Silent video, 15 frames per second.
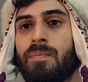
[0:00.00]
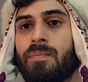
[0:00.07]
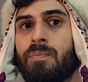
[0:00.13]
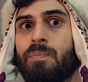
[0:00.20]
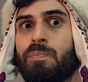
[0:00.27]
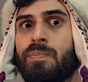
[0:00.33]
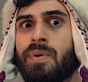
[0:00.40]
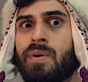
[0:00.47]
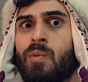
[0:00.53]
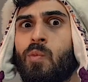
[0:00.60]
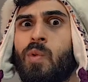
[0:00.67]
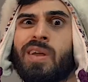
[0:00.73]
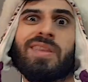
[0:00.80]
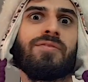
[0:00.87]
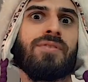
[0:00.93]
But
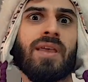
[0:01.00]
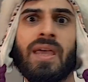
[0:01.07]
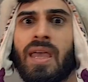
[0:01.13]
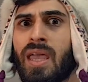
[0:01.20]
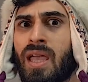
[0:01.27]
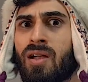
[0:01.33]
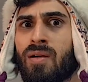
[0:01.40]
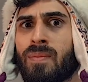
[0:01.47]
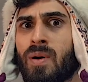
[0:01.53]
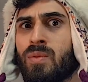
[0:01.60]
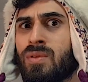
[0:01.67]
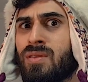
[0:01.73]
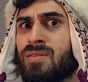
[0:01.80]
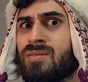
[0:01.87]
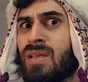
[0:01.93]
what if they hear about
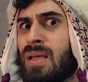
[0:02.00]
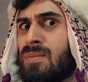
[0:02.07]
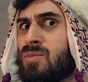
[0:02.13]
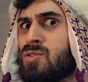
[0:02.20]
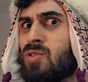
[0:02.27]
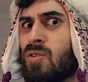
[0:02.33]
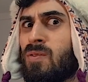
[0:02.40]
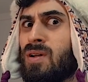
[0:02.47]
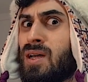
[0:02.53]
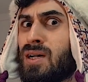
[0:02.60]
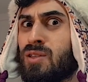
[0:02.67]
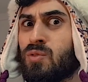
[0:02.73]
the same storyline